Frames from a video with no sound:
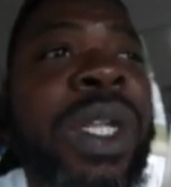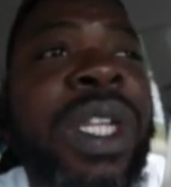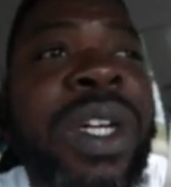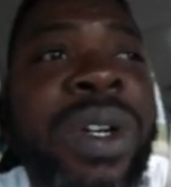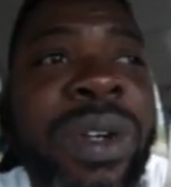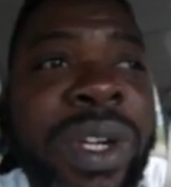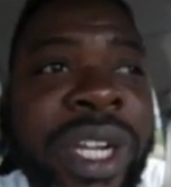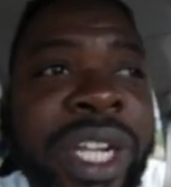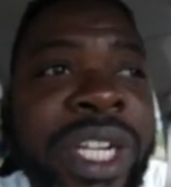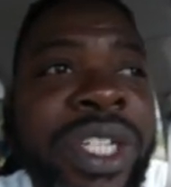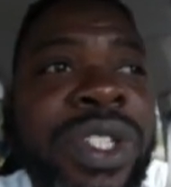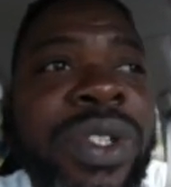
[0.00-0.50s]
So
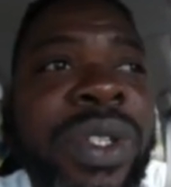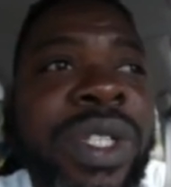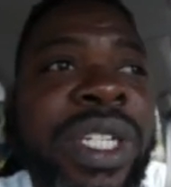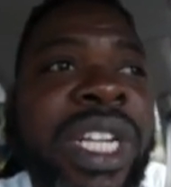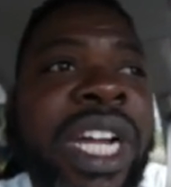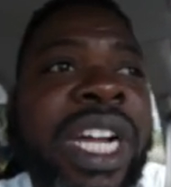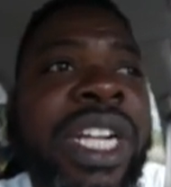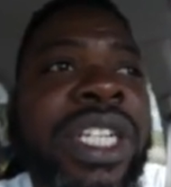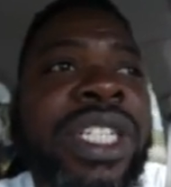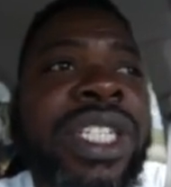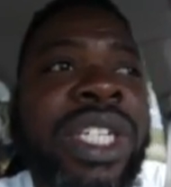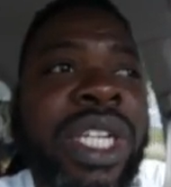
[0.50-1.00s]
tell them
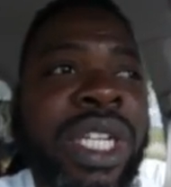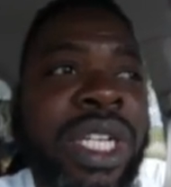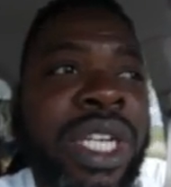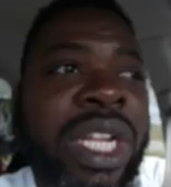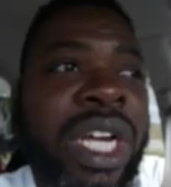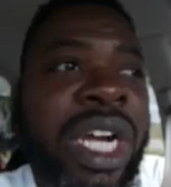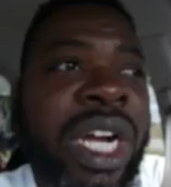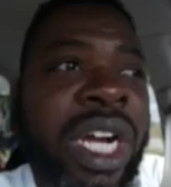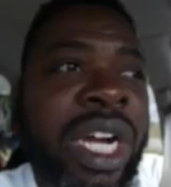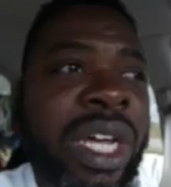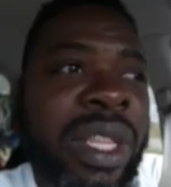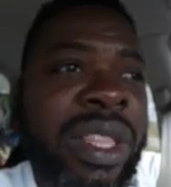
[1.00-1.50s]
folks to
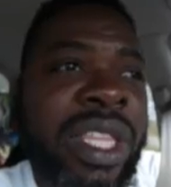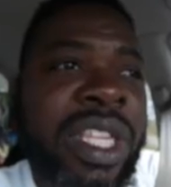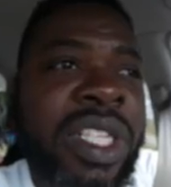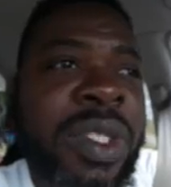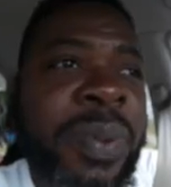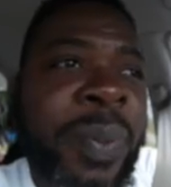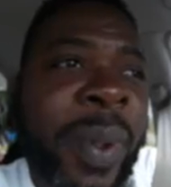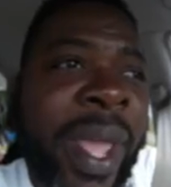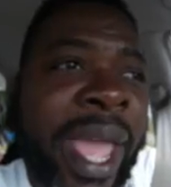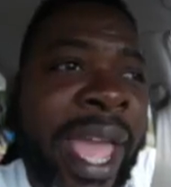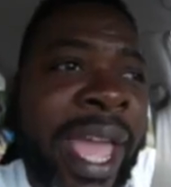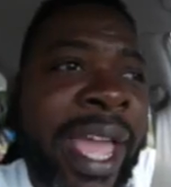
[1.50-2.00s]
cut the check,
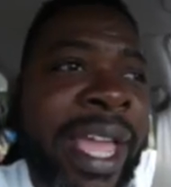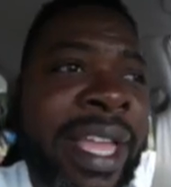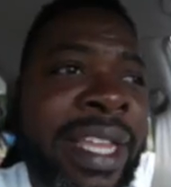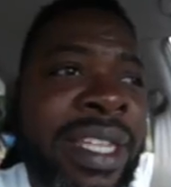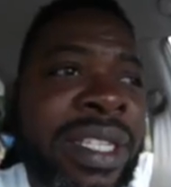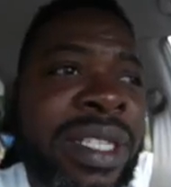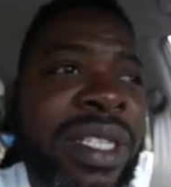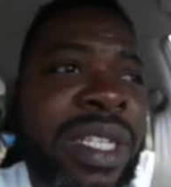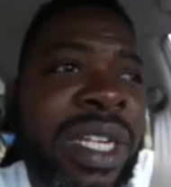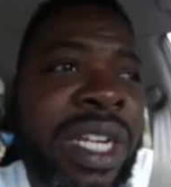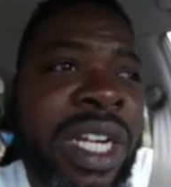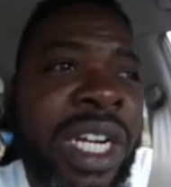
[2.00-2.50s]
don't wanna
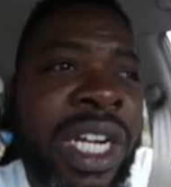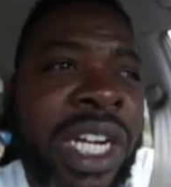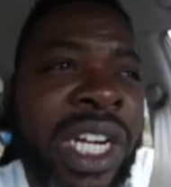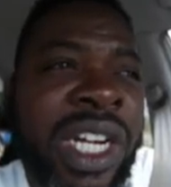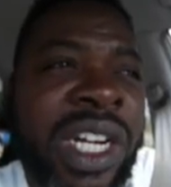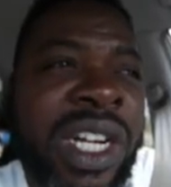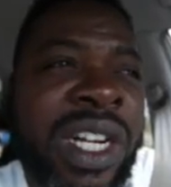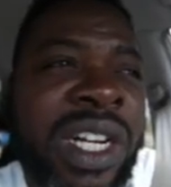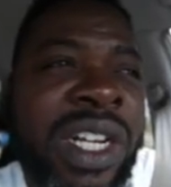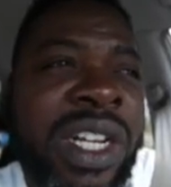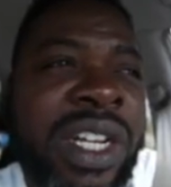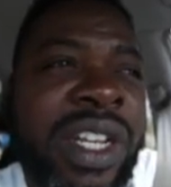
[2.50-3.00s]
hear about
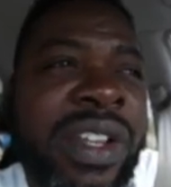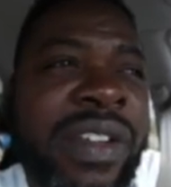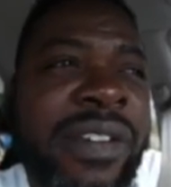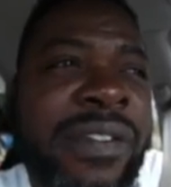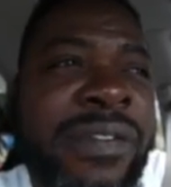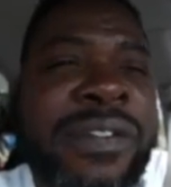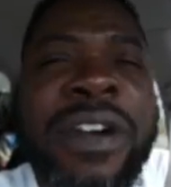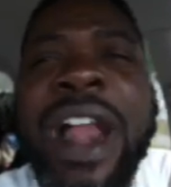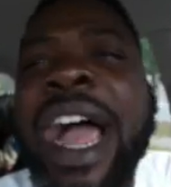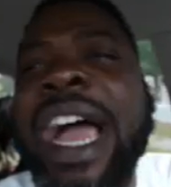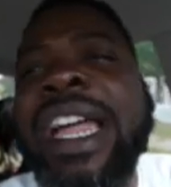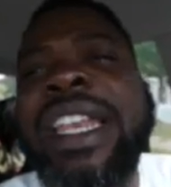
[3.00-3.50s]
my
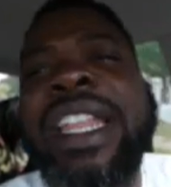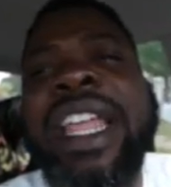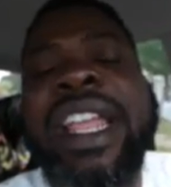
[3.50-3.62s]
ambitions.